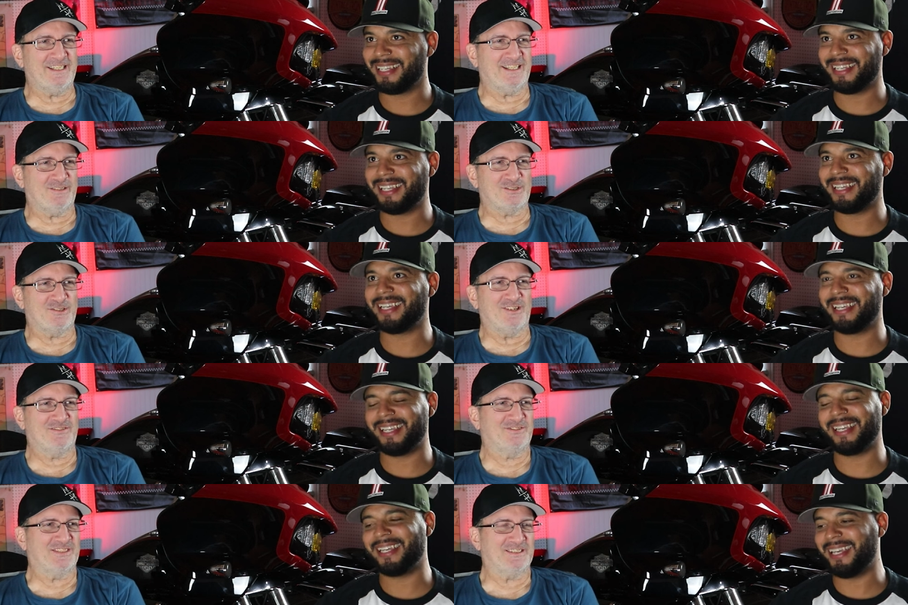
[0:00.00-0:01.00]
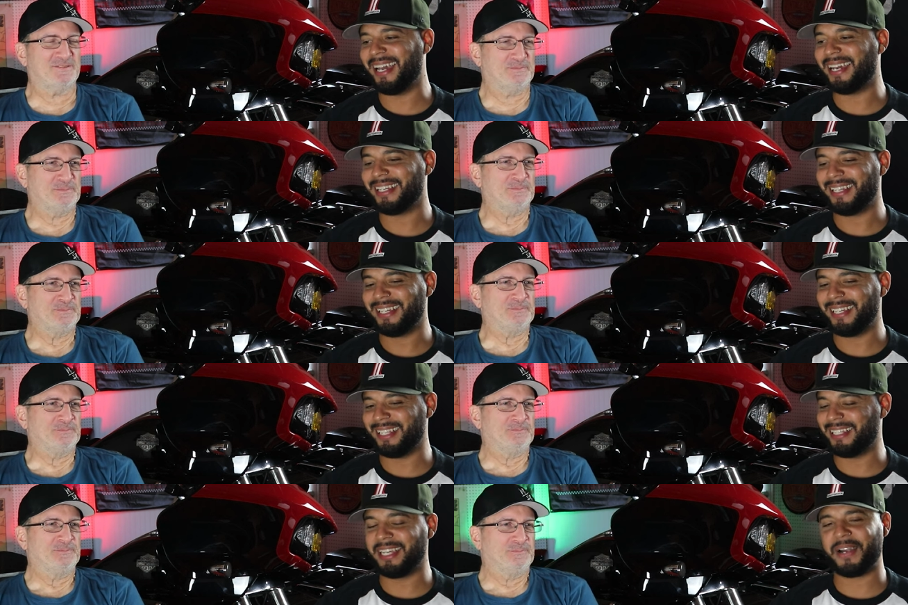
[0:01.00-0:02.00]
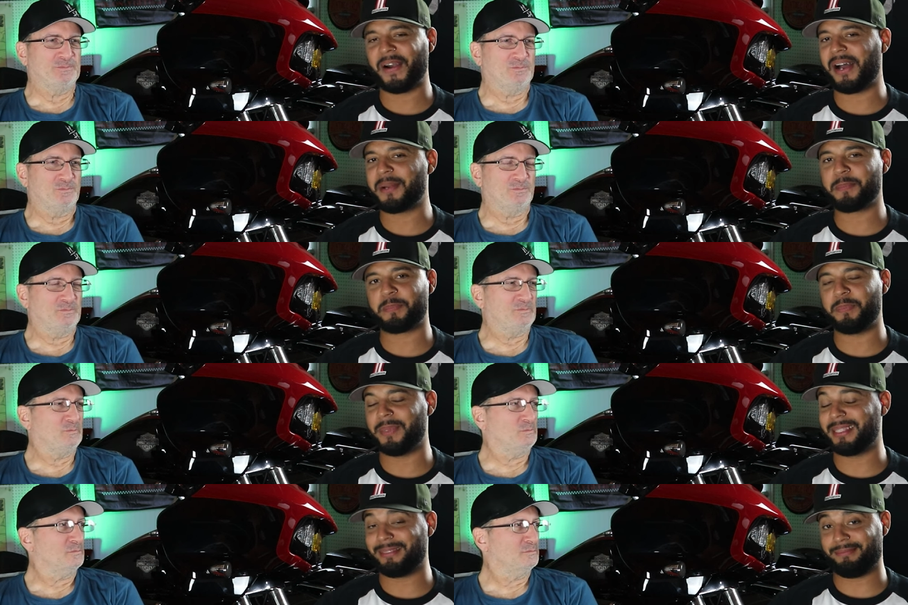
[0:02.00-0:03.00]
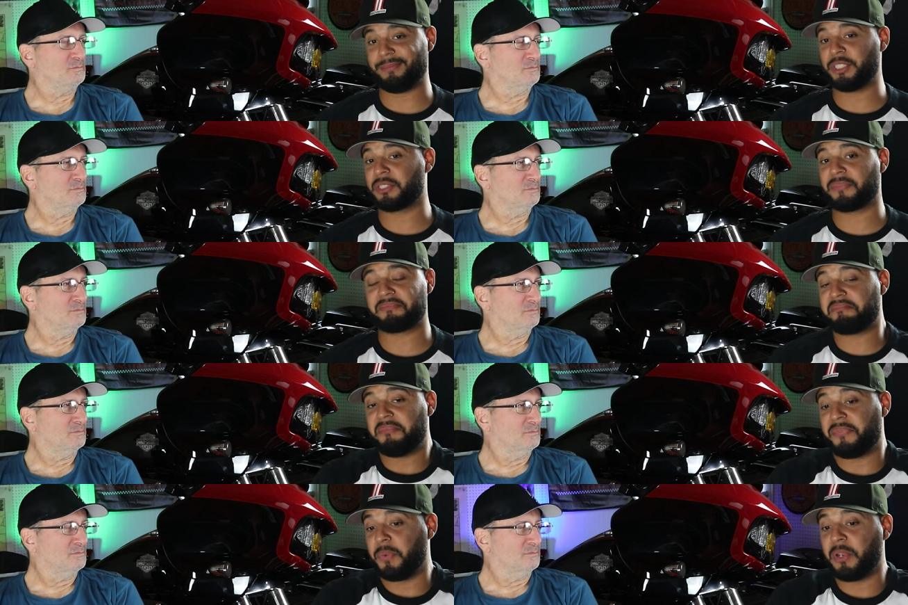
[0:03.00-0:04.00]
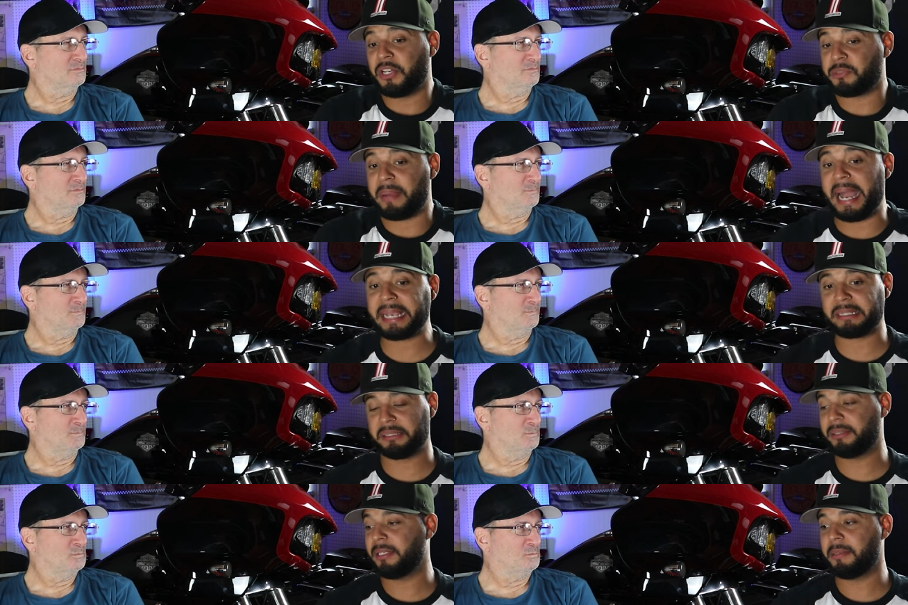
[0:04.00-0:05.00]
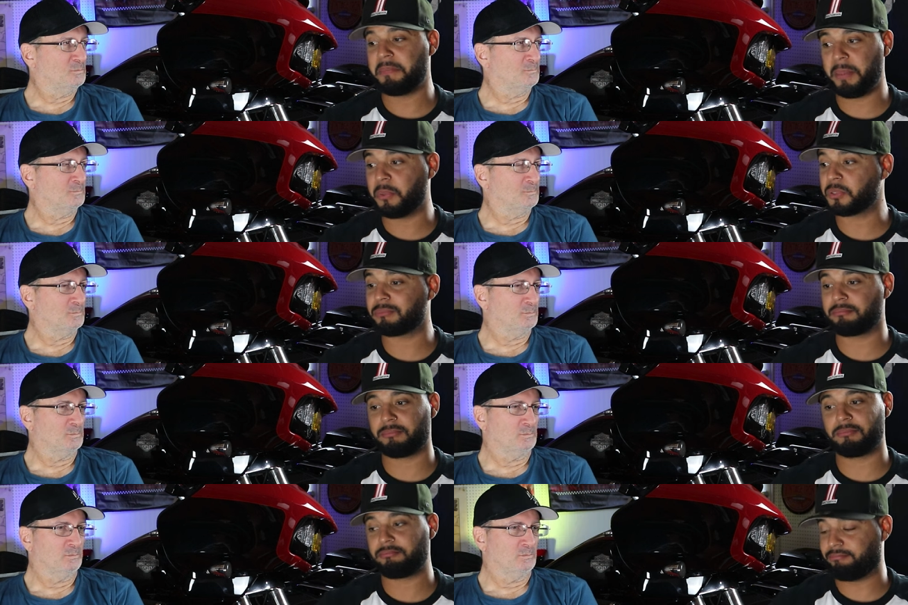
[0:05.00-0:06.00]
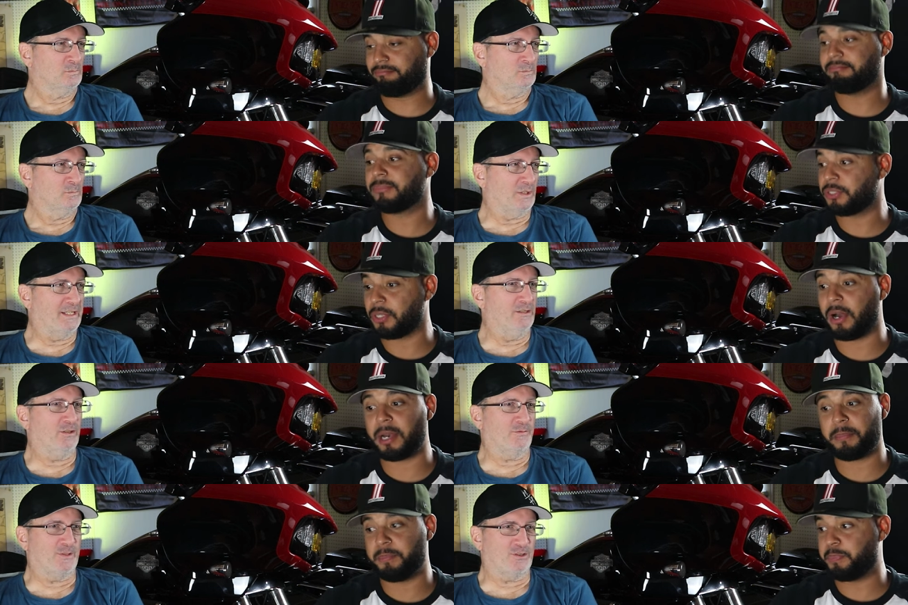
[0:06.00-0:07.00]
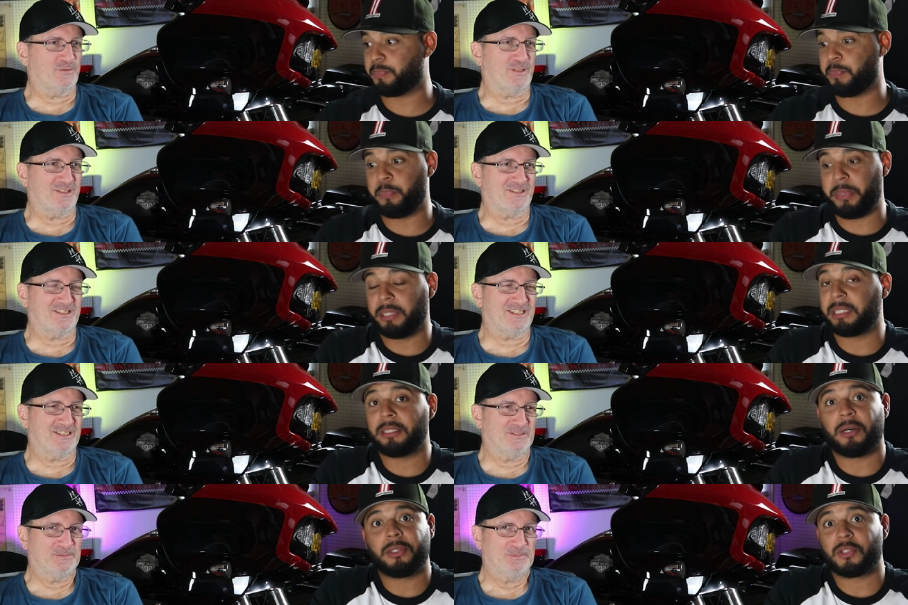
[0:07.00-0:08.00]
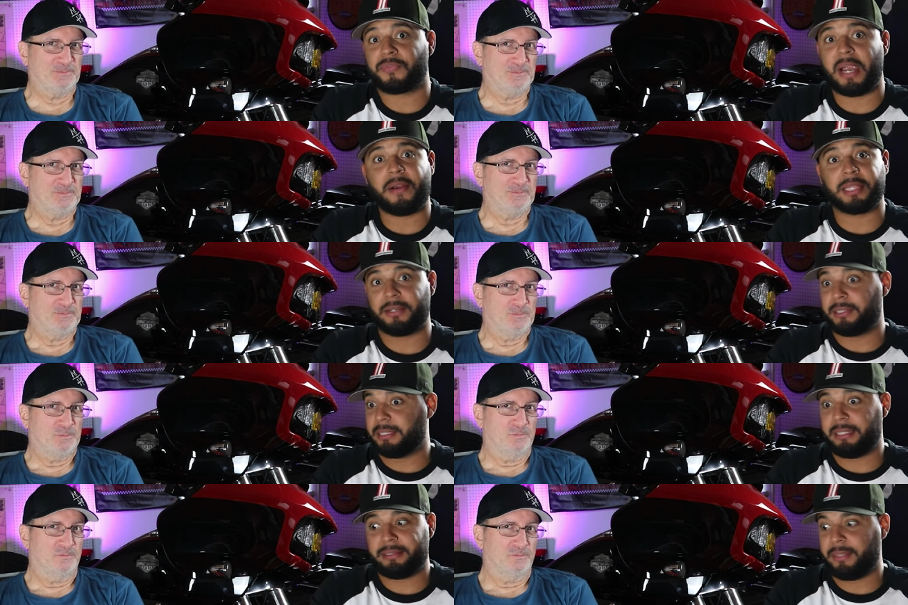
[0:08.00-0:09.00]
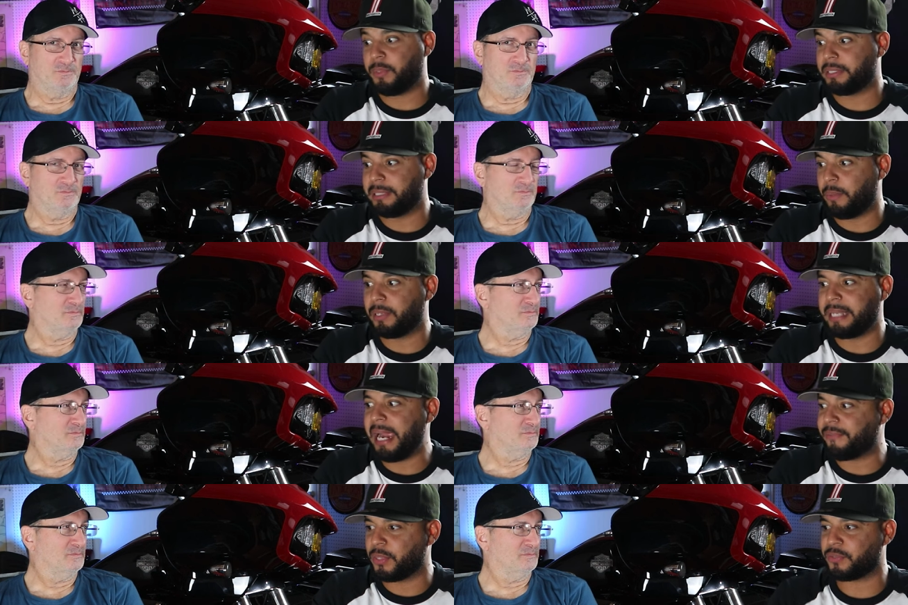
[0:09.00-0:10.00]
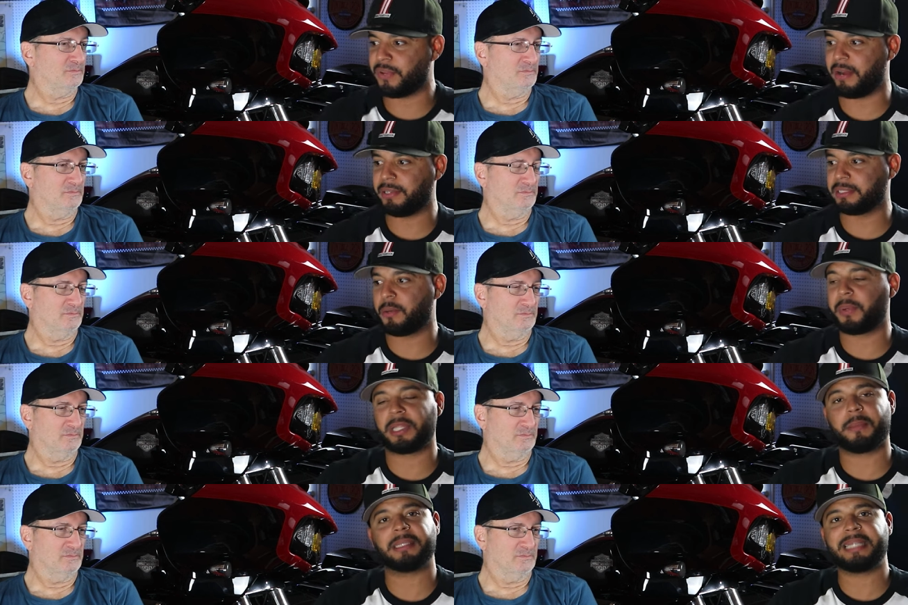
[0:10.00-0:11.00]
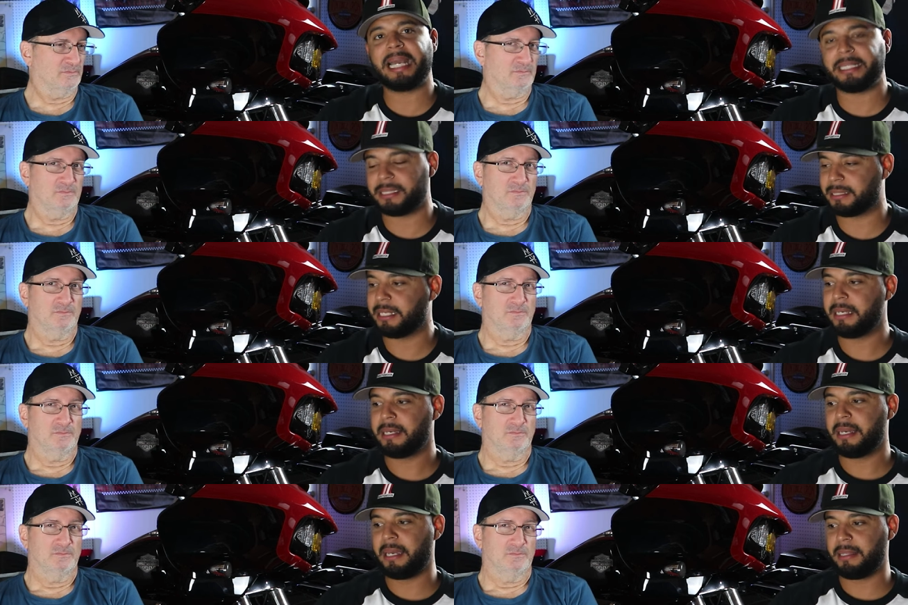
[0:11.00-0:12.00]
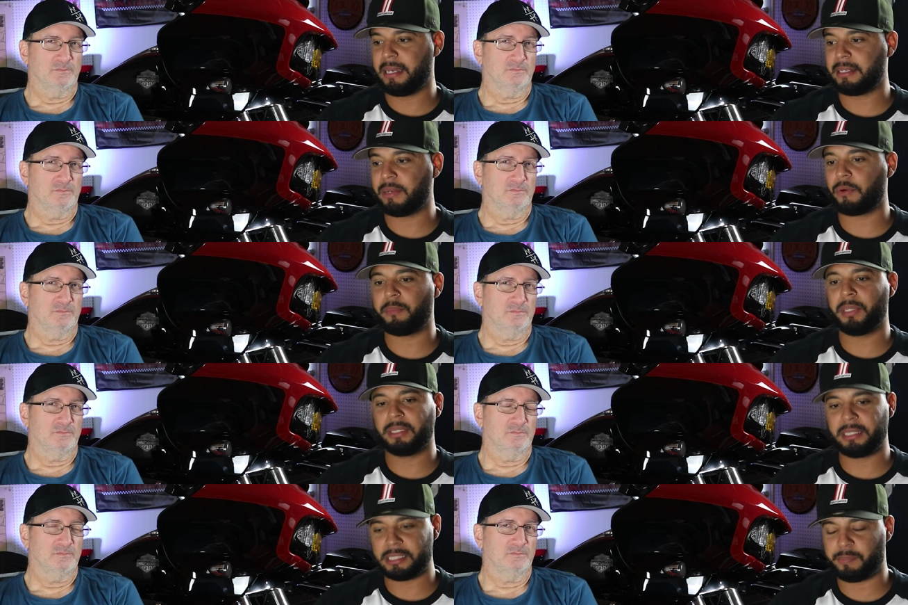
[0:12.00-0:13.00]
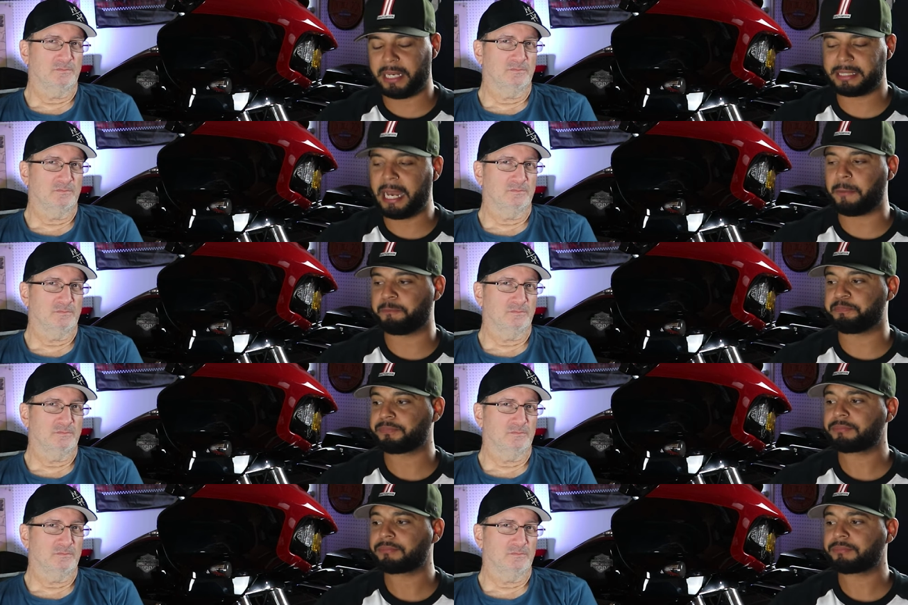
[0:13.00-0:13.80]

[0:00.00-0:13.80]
Speaker 1: the was off.
Speaker 2: Yeah. yeah. Uh, later on, just a few years back, people started for those fairings. building those, those fairings. They were they, they were they were dying for those fairings. They were putting them on Dynas, and they they were building these bikes out.